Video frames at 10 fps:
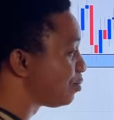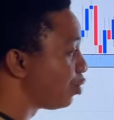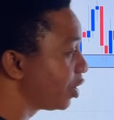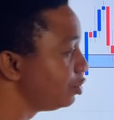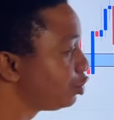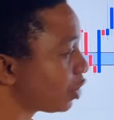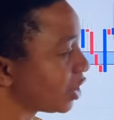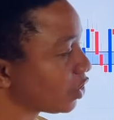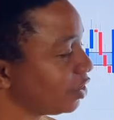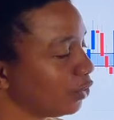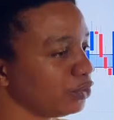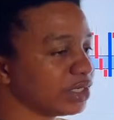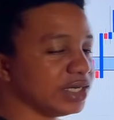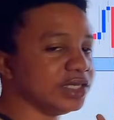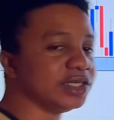broken structure on the
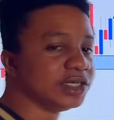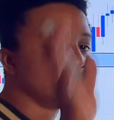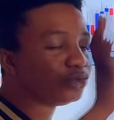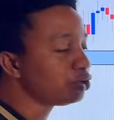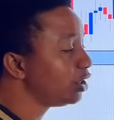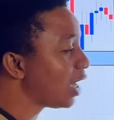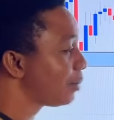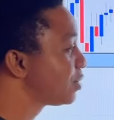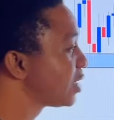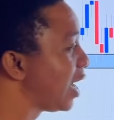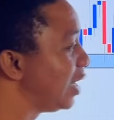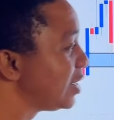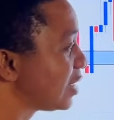weekly to the upside. Let's